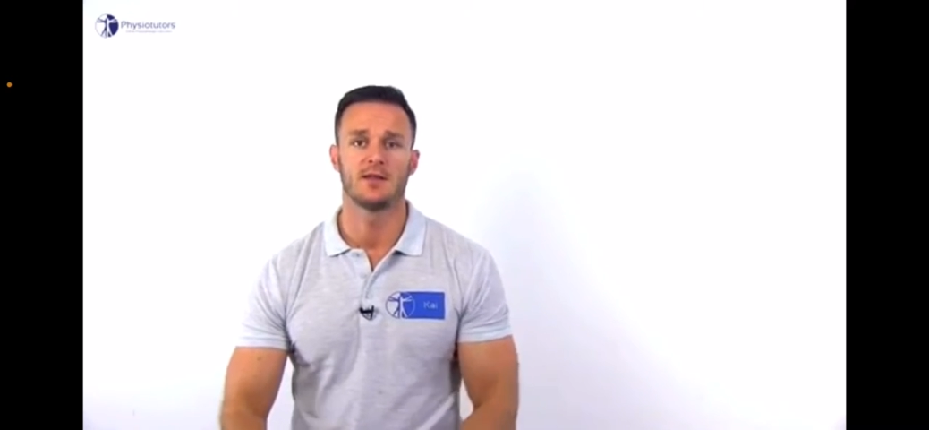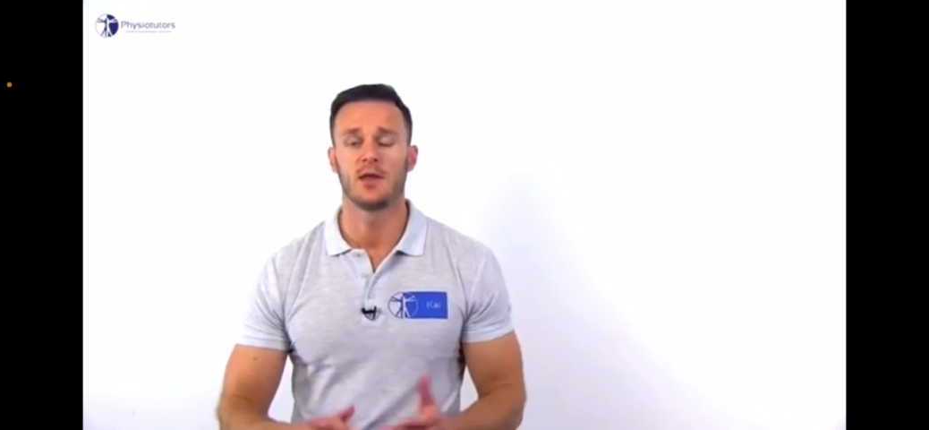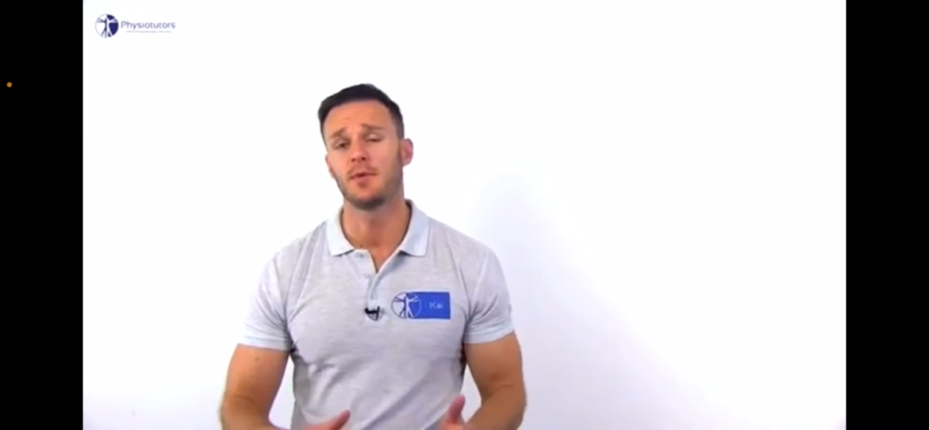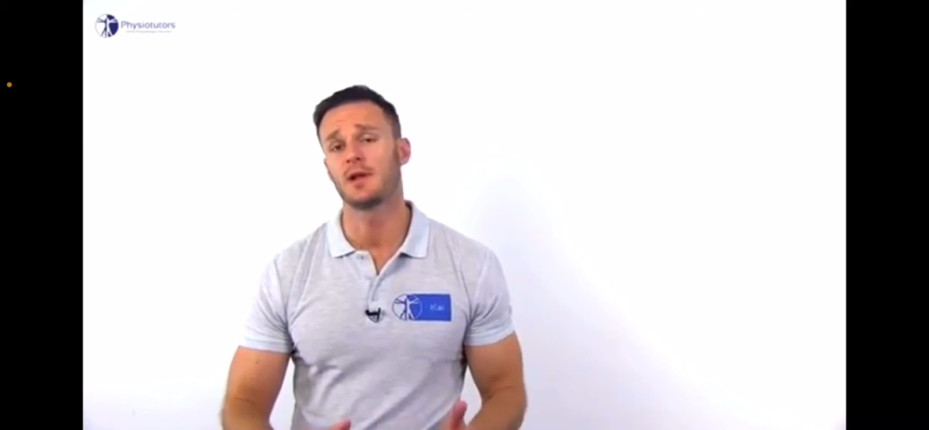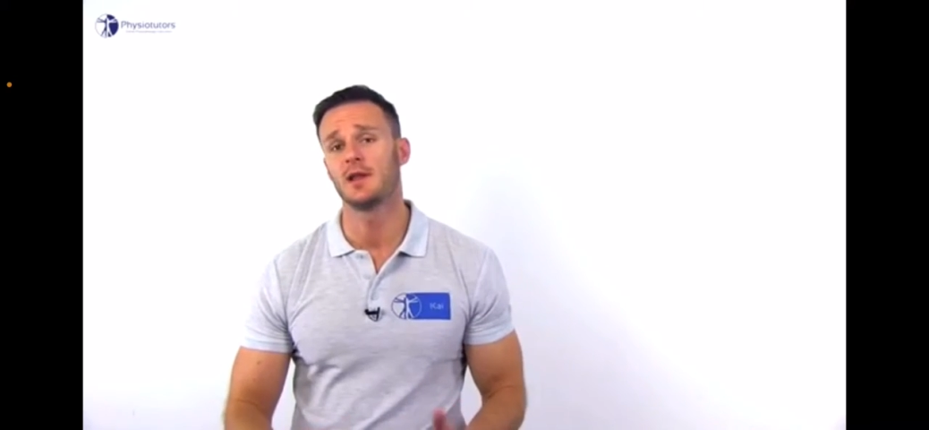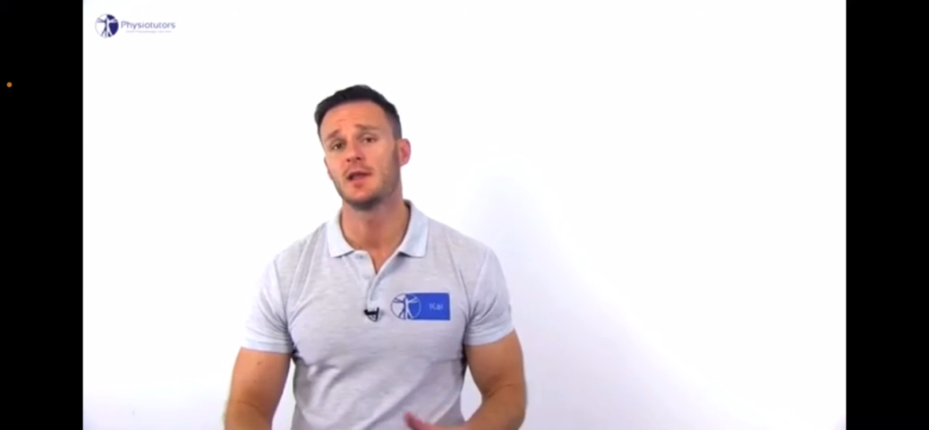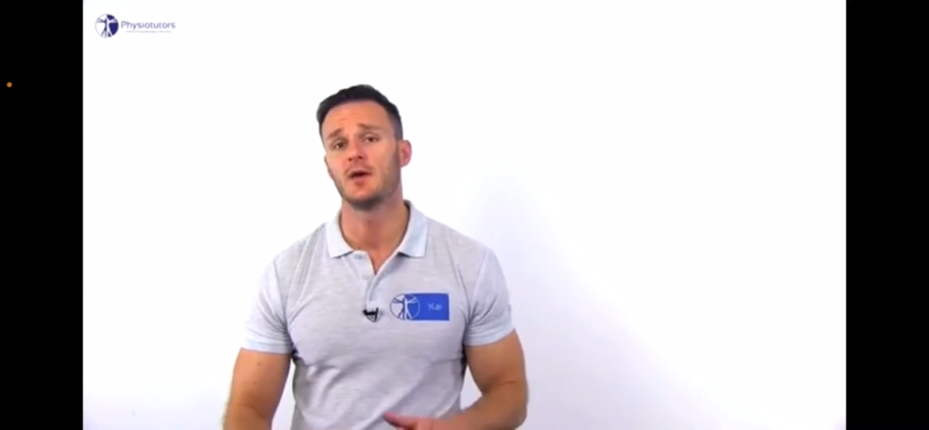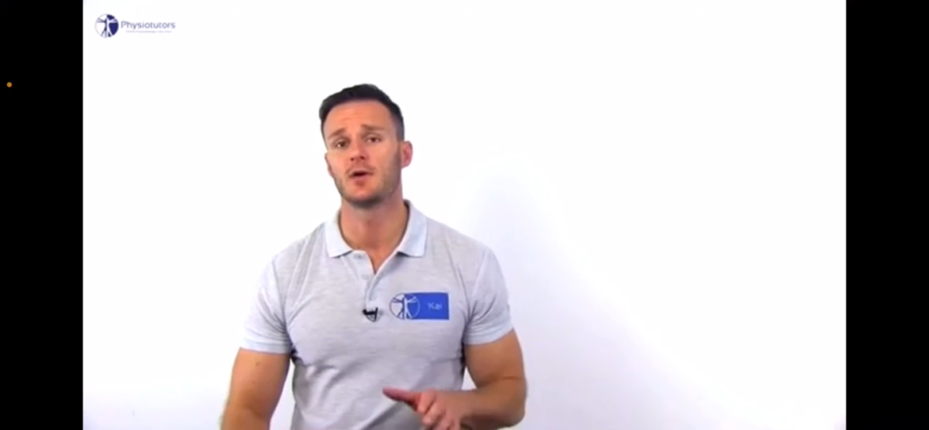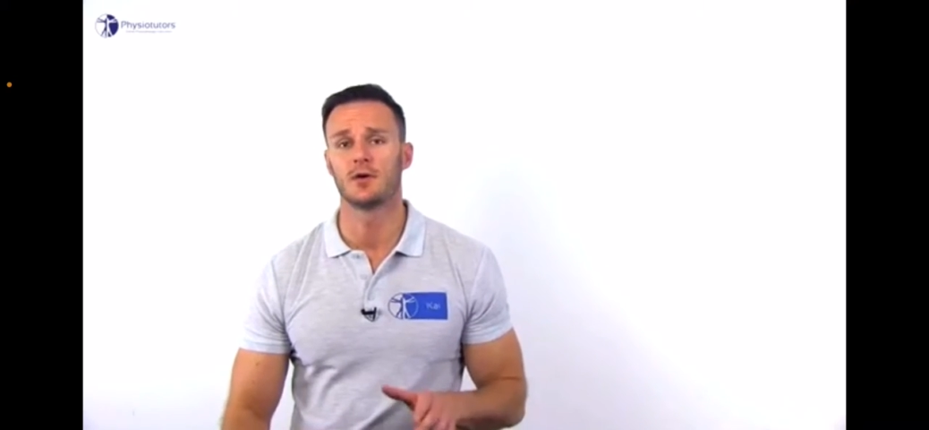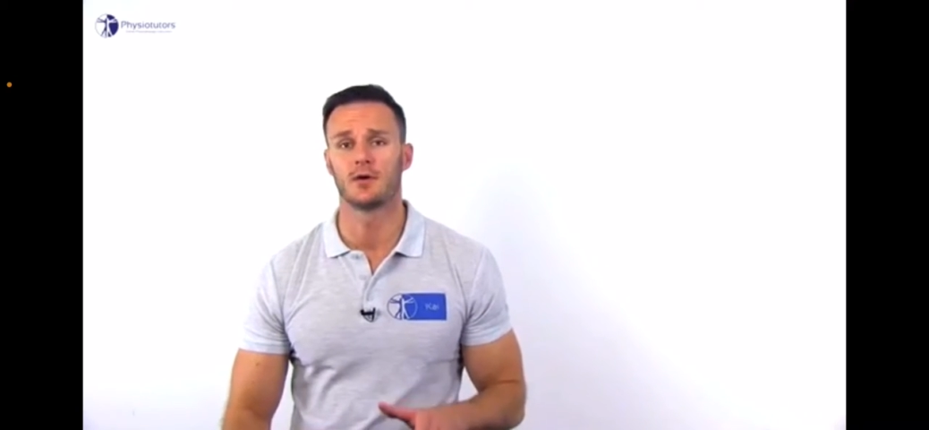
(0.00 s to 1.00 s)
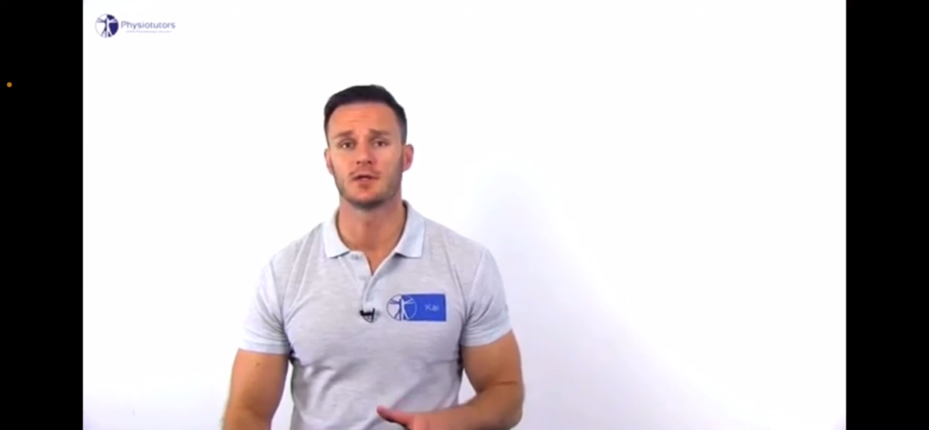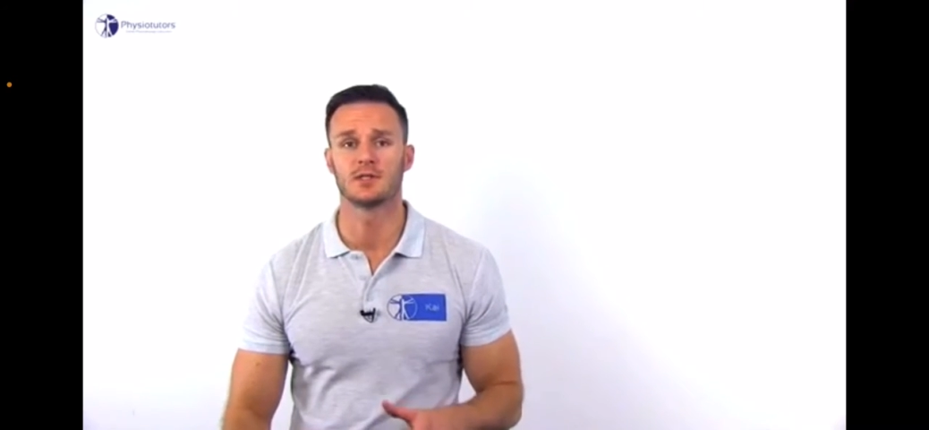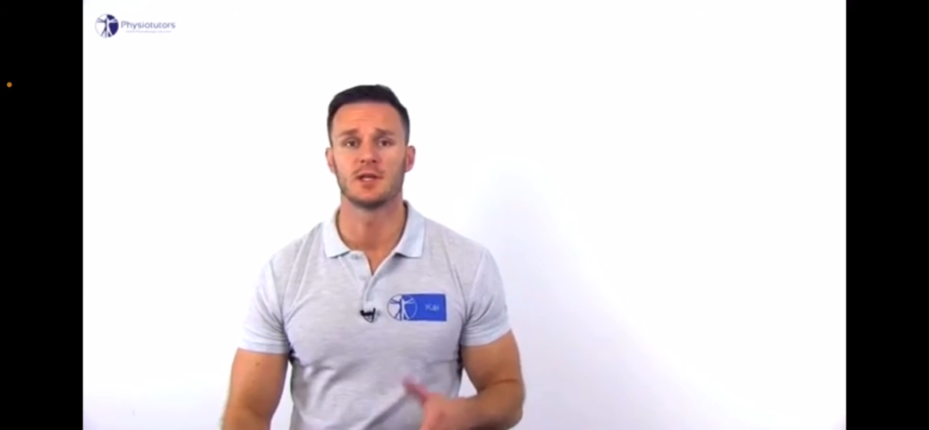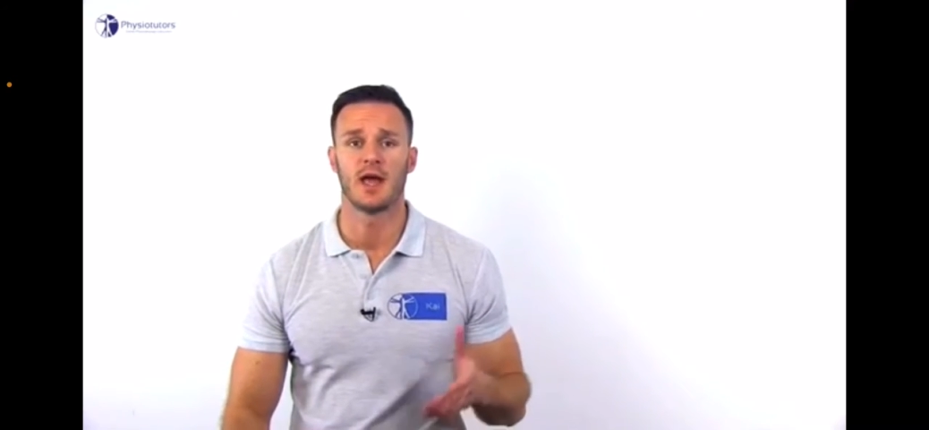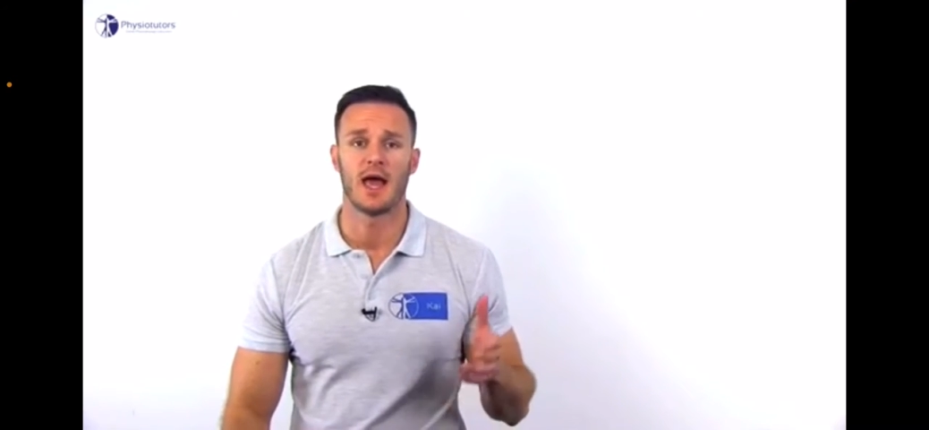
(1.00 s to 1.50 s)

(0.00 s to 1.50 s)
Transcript: typically occurs